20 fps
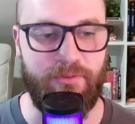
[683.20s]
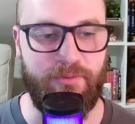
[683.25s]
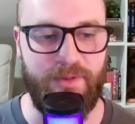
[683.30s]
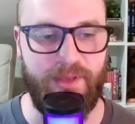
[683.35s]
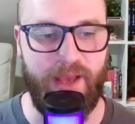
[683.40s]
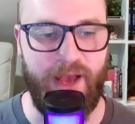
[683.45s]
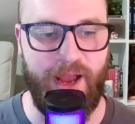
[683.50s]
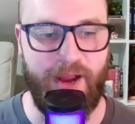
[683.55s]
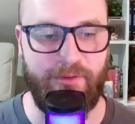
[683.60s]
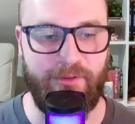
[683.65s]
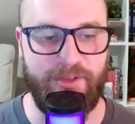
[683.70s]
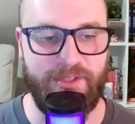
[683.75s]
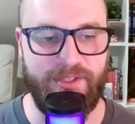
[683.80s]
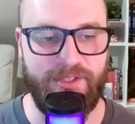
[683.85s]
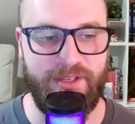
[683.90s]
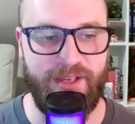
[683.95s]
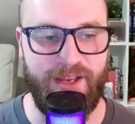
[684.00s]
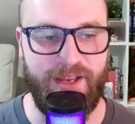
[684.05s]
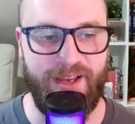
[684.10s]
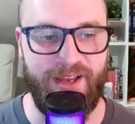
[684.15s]
the
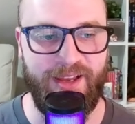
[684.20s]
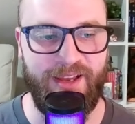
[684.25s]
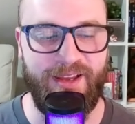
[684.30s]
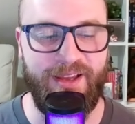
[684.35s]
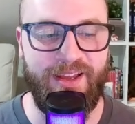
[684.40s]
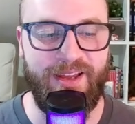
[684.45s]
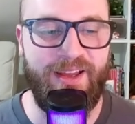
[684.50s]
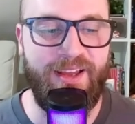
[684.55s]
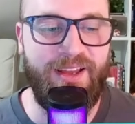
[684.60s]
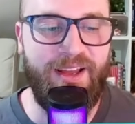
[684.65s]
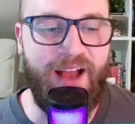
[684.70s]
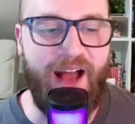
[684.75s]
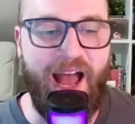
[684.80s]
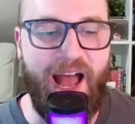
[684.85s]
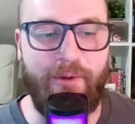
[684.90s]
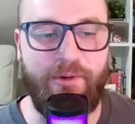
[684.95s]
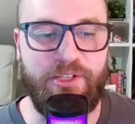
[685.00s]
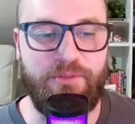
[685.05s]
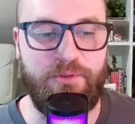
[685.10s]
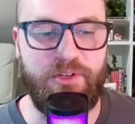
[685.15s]

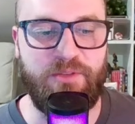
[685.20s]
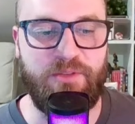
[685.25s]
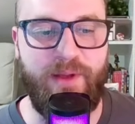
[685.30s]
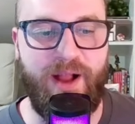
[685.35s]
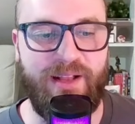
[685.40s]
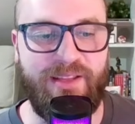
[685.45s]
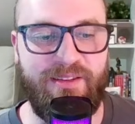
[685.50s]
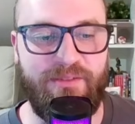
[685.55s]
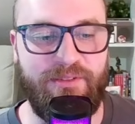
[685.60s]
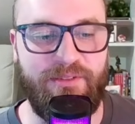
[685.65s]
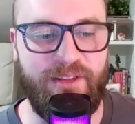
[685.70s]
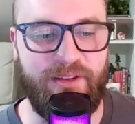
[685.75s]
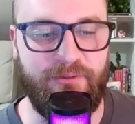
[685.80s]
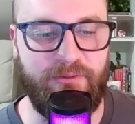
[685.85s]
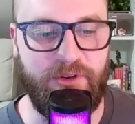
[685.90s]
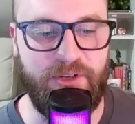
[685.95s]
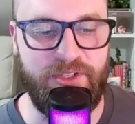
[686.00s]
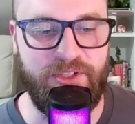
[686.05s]
Iris perspective, I think First